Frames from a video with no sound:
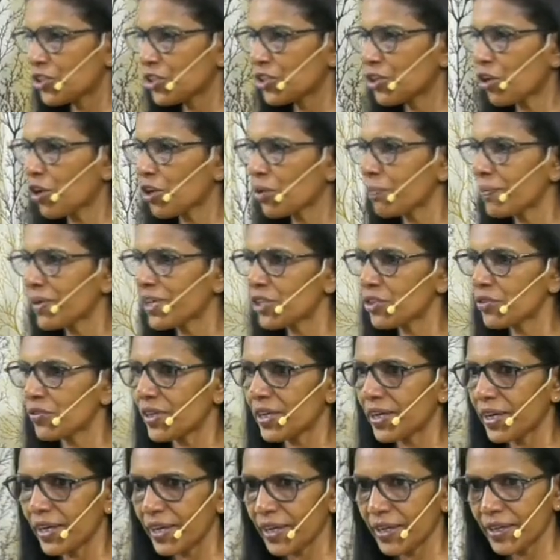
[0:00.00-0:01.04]
Torment
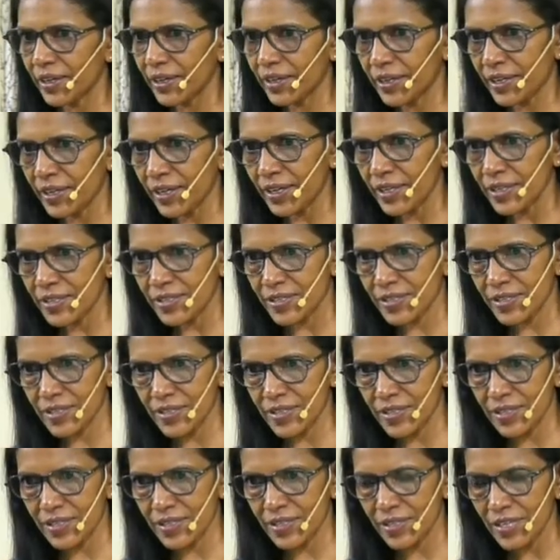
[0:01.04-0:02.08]
will
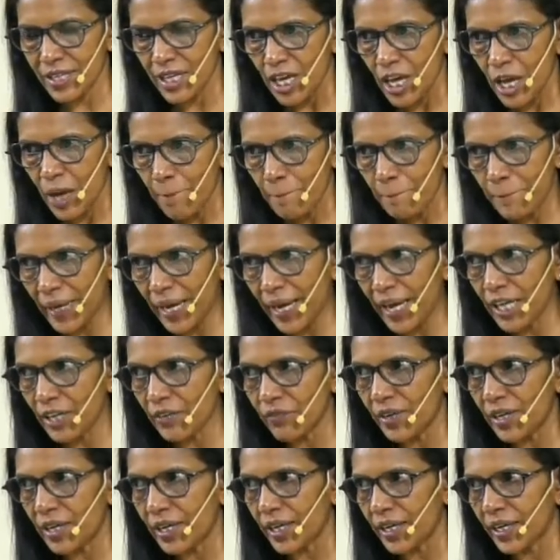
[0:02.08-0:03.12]
increase.
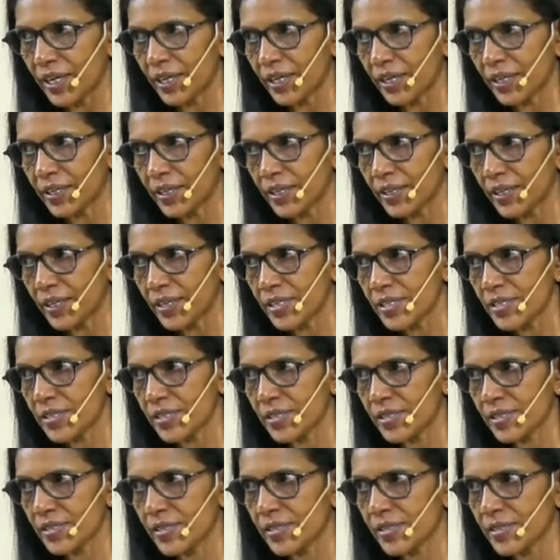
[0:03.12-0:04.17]
Pain will
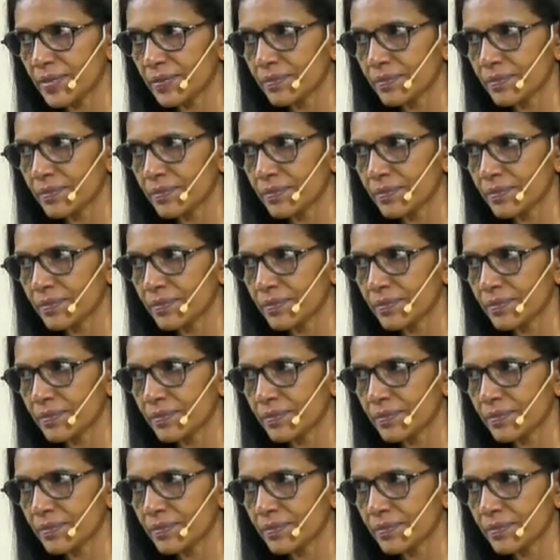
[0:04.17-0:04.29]
increase.